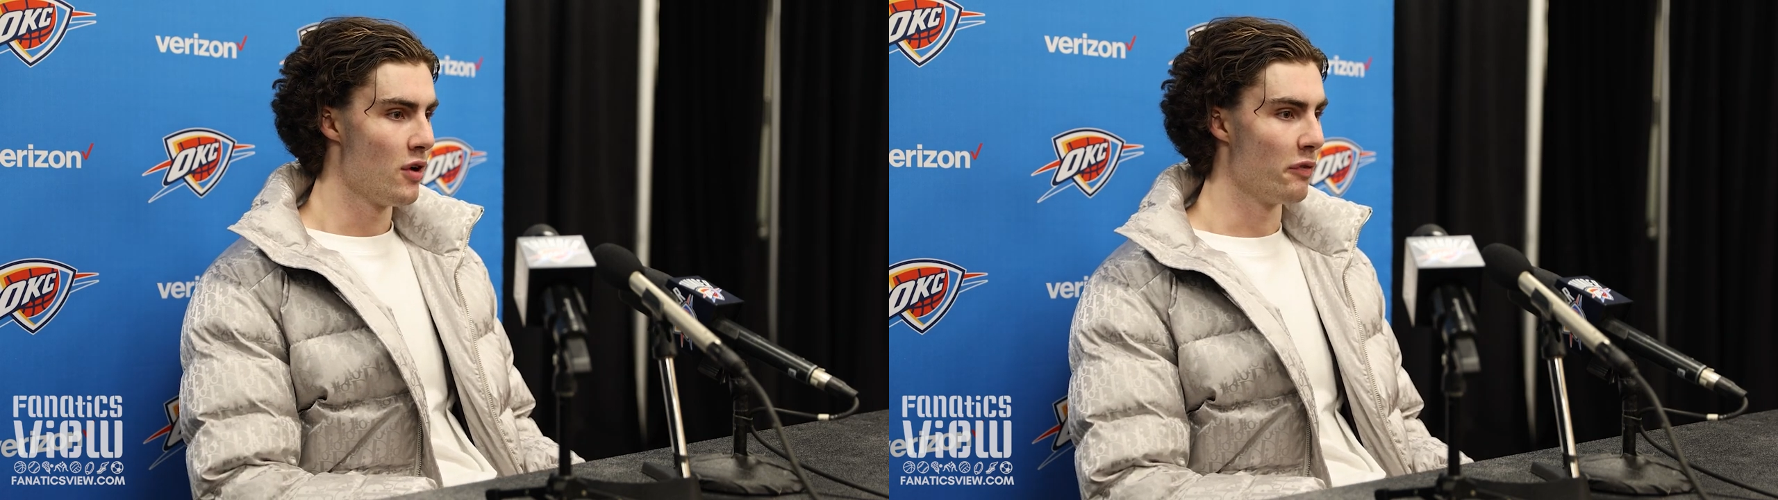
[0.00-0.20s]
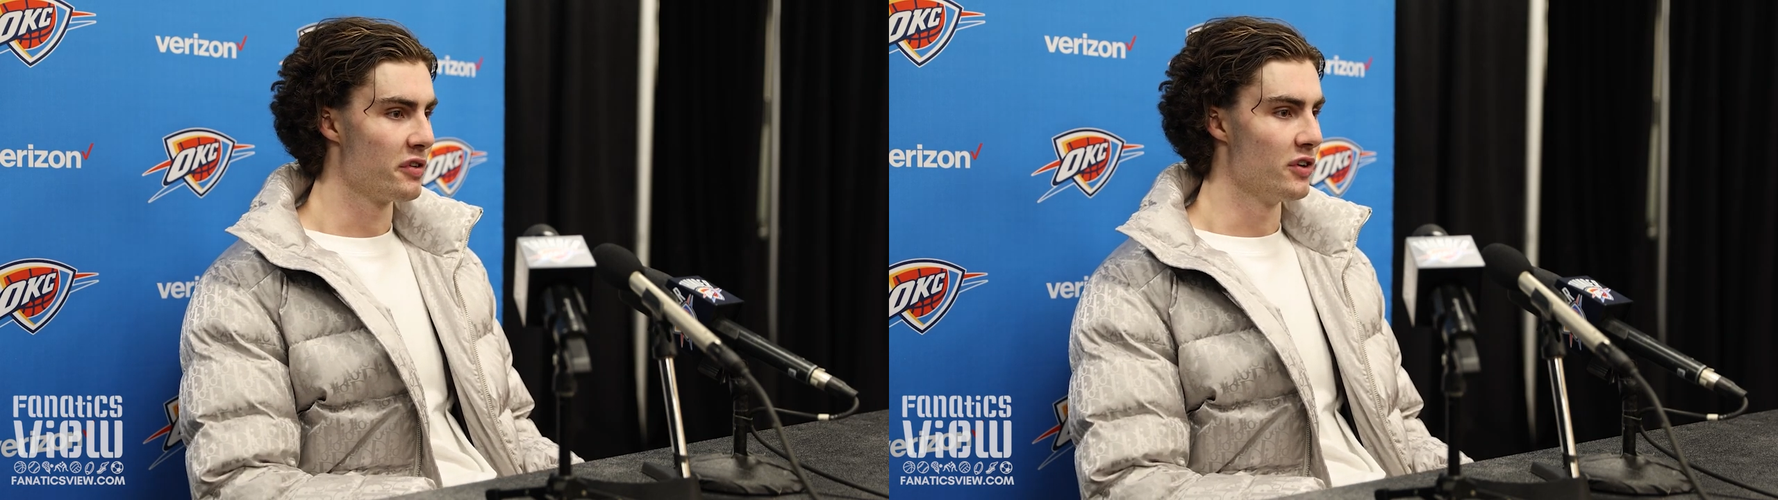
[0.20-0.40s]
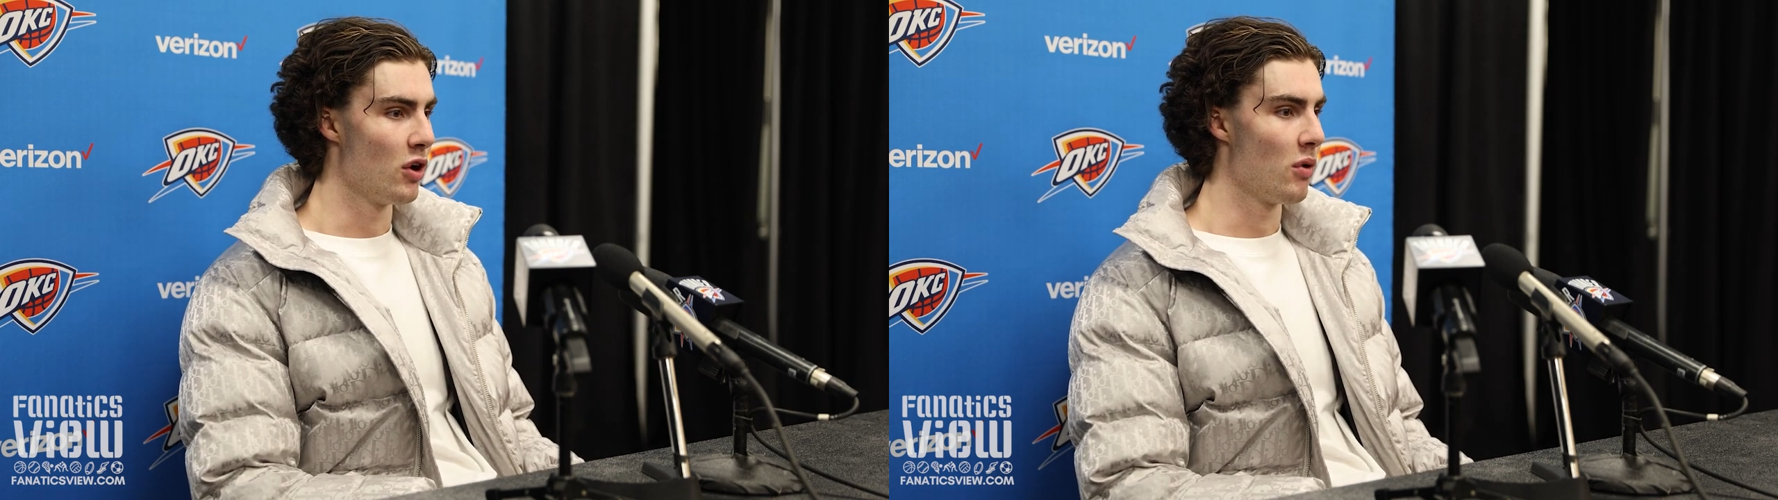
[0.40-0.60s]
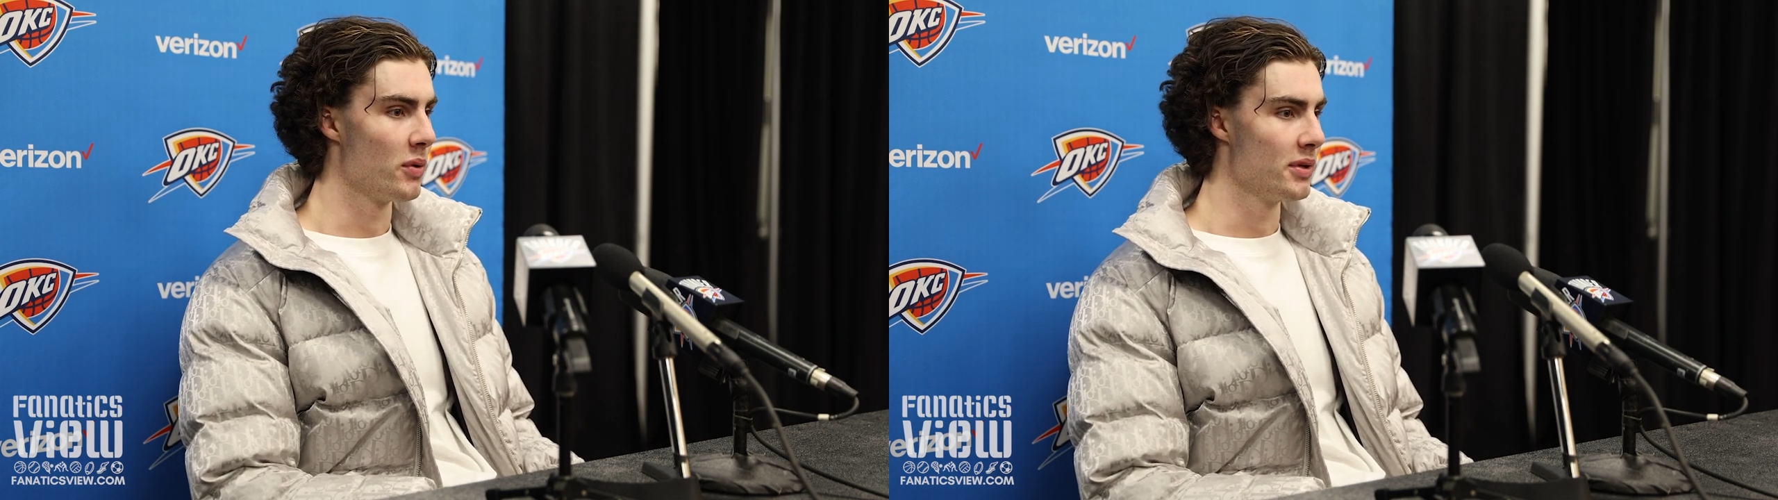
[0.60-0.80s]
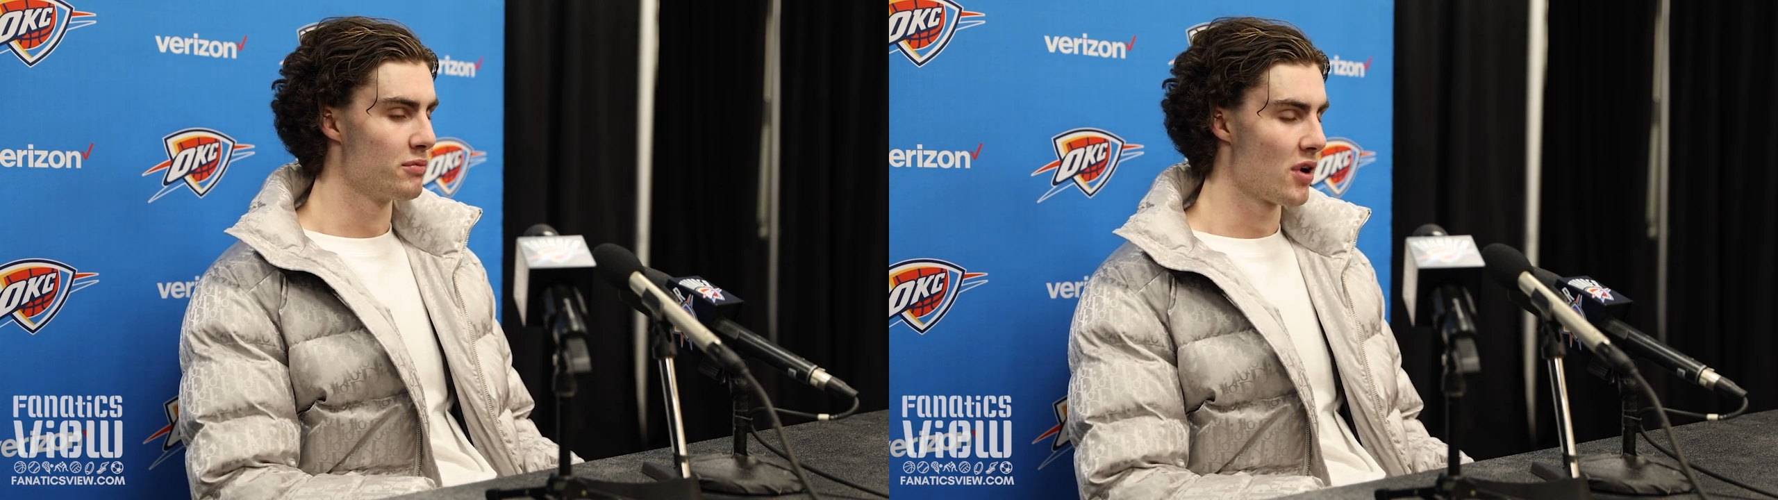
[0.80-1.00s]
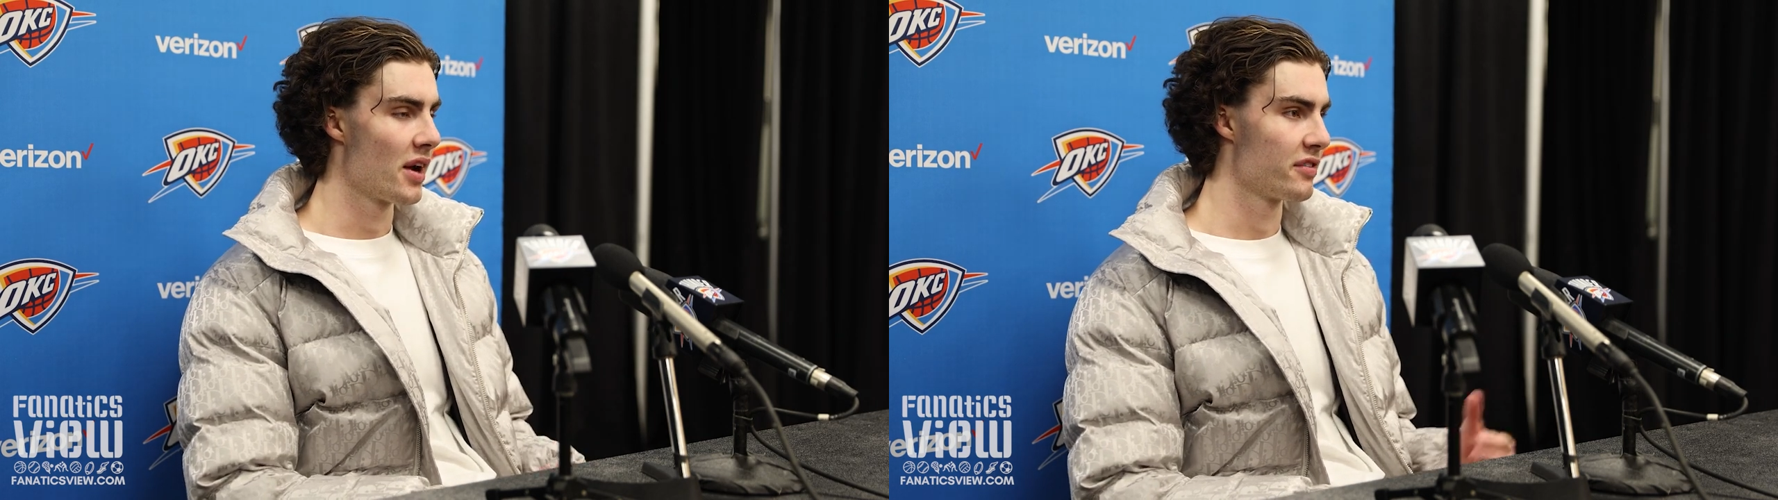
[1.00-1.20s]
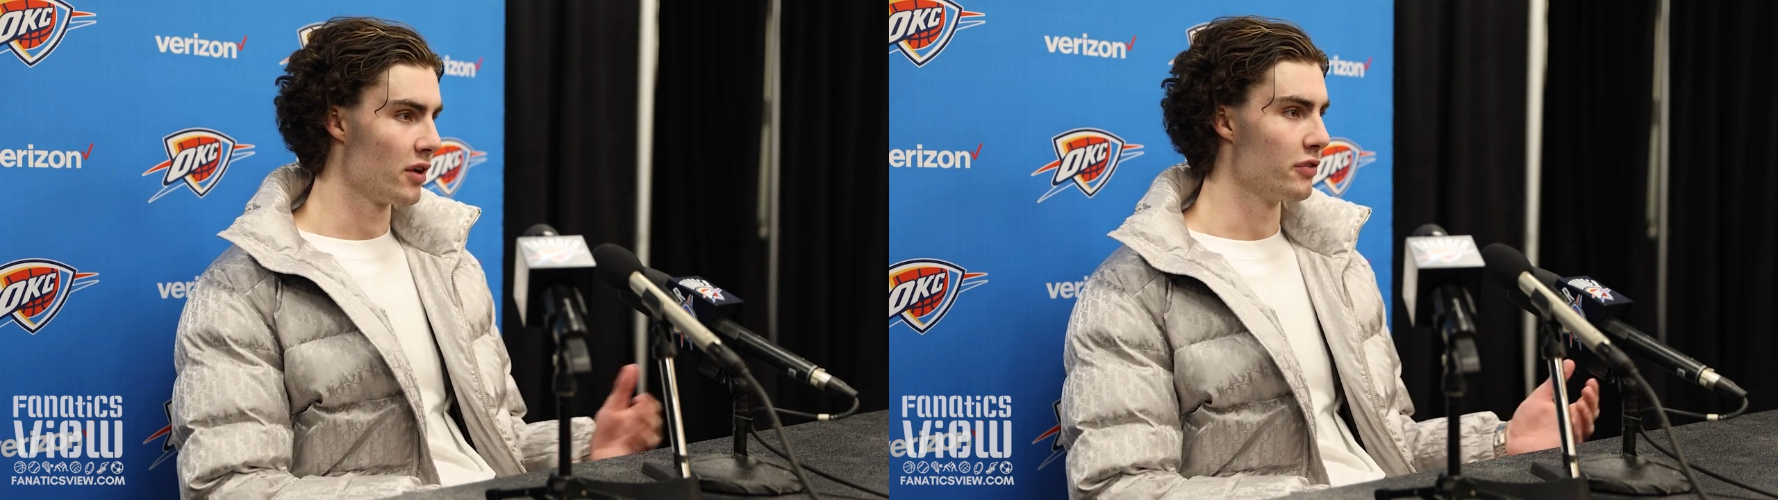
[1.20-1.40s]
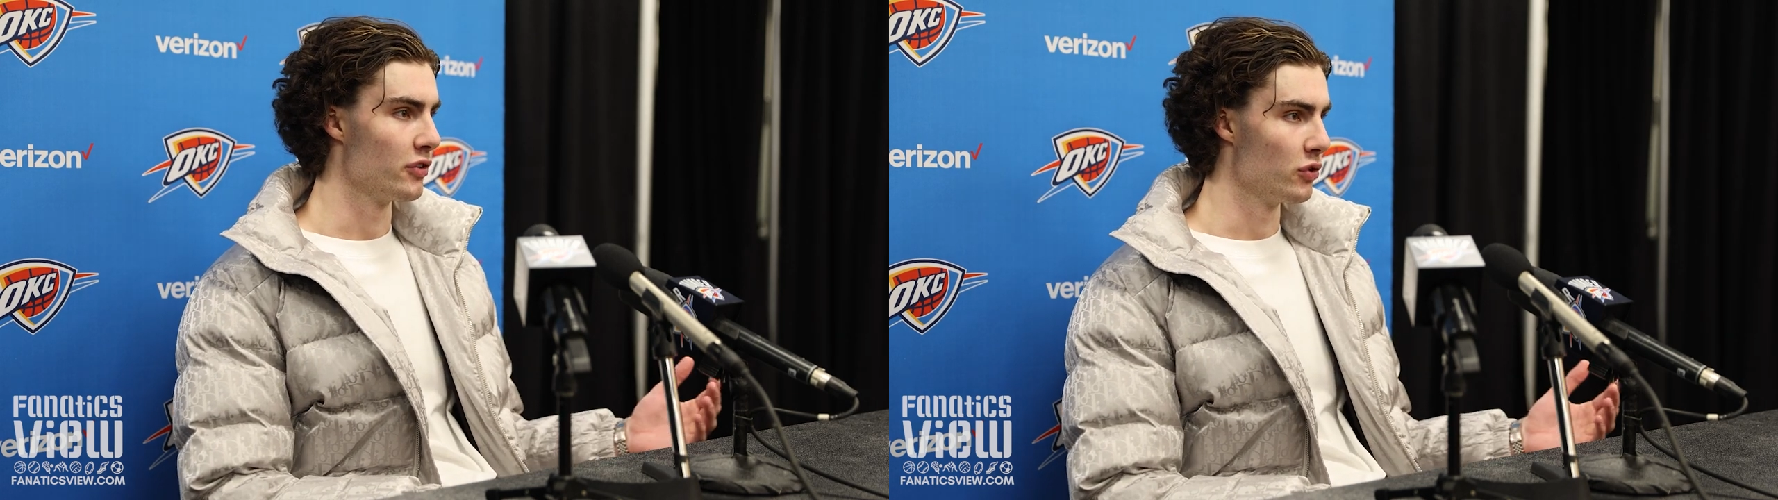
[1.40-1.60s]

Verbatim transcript: obviously not what we pride ourselves